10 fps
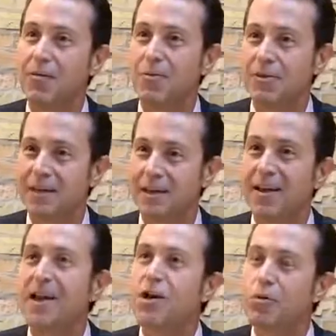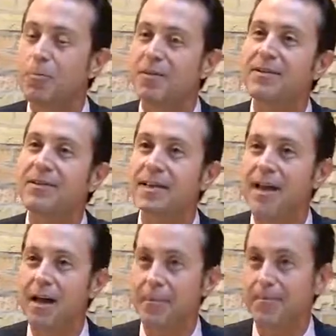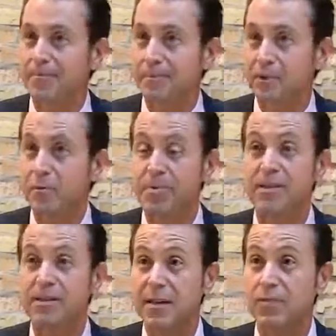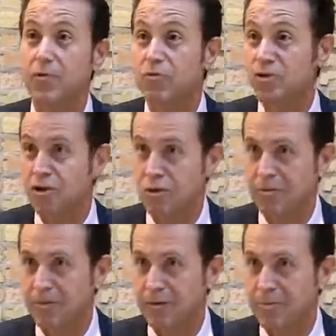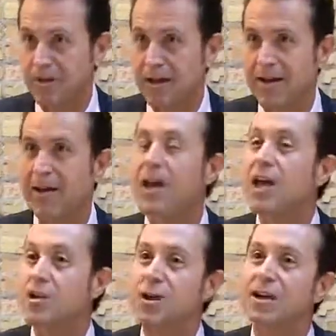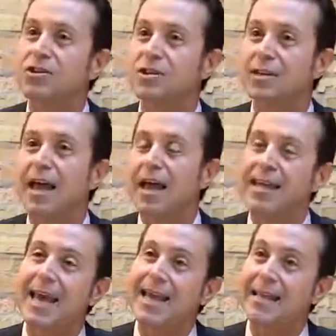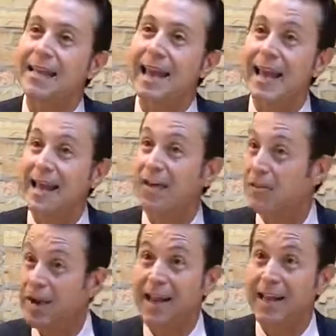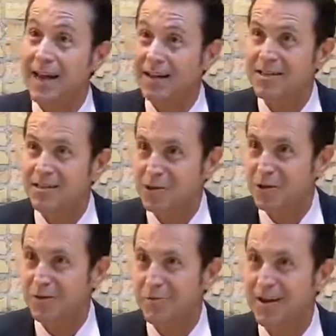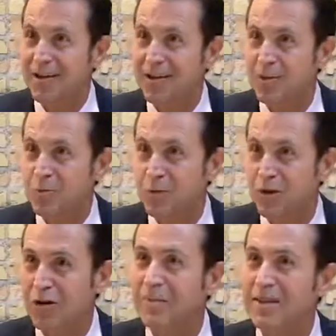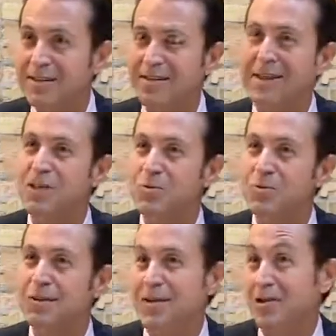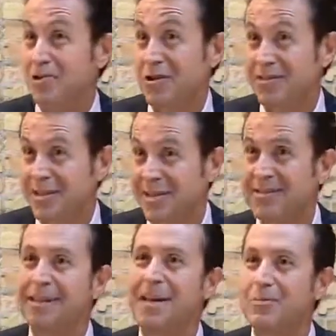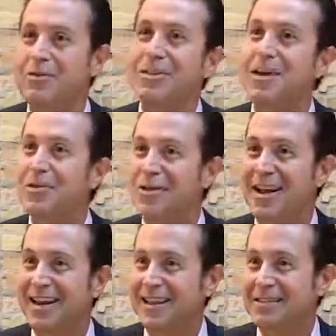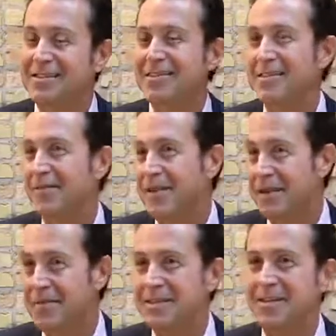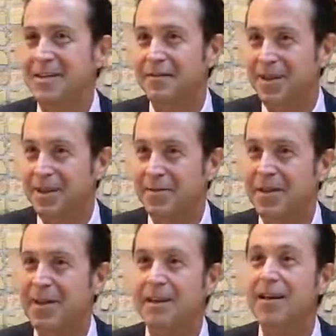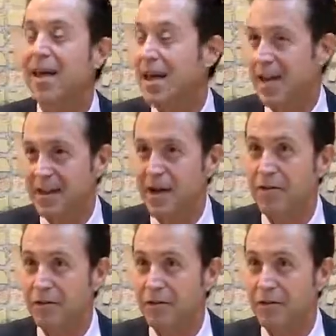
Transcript: up with it, you're building up a reserve in your body. You're actually getting the other antioxidants in your body to work, because that's what pycnogenol does. It helps the other antioxidants like vitamin C and vitamin E and